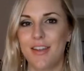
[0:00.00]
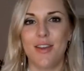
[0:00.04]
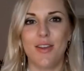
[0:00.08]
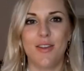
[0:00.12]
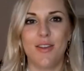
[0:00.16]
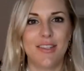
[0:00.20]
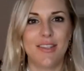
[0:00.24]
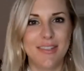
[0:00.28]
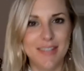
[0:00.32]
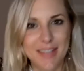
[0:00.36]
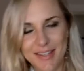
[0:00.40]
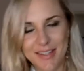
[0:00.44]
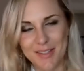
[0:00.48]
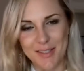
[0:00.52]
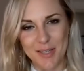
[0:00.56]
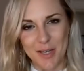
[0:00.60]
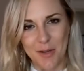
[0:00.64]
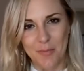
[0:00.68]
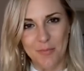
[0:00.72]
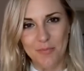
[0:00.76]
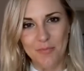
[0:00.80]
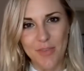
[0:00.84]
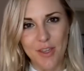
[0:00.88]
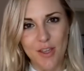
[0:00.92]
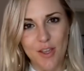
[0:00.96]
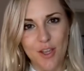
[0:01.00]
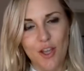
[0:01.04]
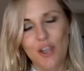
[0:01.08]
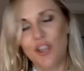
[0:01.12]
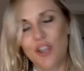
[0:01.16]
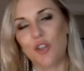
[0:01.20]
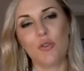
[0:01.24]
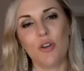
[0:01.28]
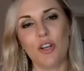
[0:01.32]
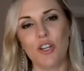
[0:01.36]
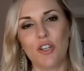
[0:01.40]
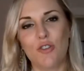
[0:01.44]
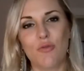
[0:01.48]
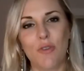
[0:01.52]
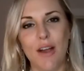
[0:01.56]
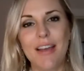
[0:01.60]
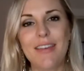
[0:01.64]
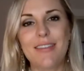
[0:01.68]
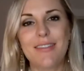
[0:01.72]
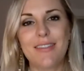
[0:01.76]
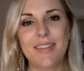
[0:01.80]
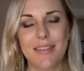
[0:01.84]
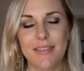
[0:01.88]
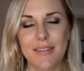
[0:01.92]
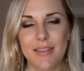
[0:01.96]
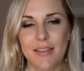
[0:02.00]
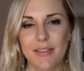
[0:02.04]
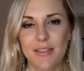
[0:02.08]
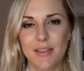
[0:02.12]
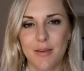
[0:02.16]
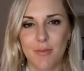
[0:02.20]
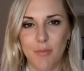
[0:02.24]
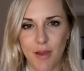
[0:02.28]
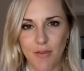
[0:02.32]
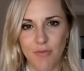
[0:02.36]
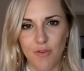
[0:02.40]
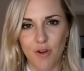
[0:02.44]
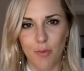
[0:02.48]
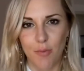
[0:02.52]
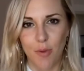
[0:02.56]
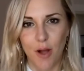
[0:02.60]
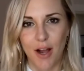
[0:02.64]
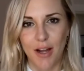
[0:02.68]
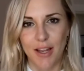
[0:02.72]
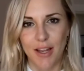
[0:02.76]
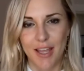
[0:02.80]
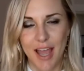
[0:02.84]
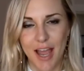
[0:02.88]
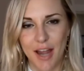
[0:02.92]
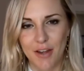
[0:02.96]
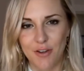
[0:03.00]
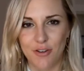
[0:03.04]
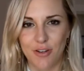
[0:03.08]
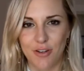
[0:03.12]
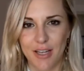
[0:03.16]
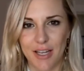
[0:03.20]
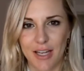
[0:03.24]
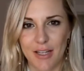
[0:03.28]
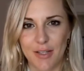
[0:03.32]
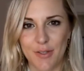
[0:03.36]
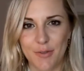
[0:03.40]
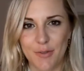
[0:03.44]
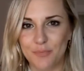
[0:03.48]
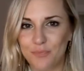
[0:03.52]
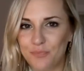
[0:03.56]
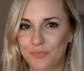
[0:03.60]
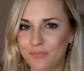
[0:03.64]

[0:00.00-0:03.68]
system to address the system of your body and your needs.